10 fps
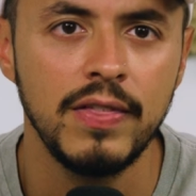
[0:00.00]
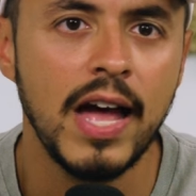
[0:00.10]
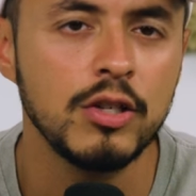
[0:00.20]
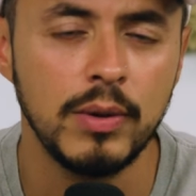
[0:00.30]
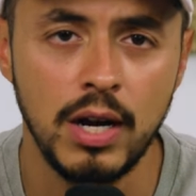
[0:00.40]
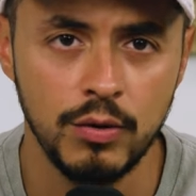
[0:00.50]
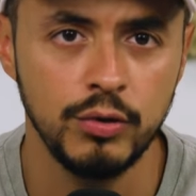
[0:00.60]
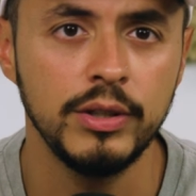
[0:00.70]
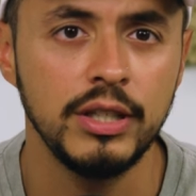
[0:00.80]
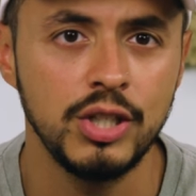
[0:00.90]
that's when I
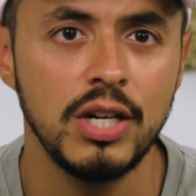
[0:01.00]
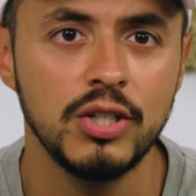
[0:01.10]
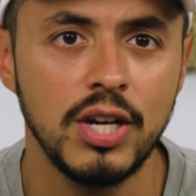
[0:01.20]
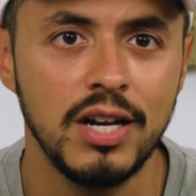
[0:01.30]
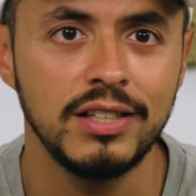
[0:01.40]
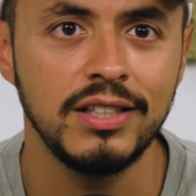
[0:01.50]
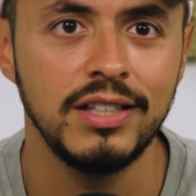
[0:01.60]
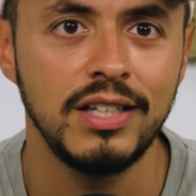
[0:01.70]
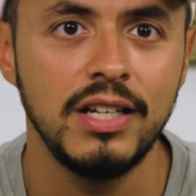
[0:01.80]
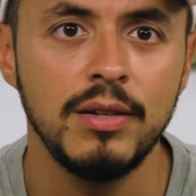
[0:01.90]
was really shell-shocked
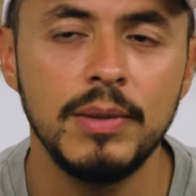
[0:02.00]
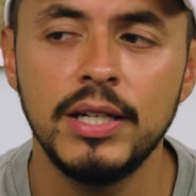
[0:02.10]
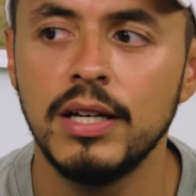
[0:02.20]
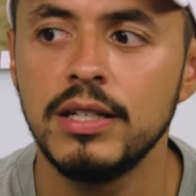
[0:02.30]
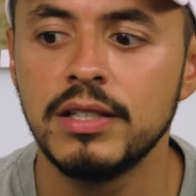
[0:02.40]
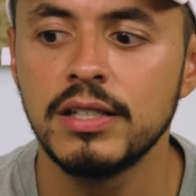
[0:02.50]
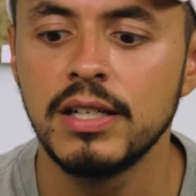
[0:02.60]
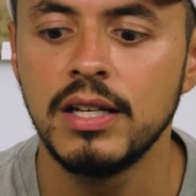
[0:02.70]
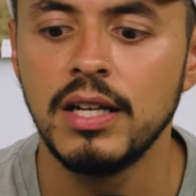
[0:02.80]
because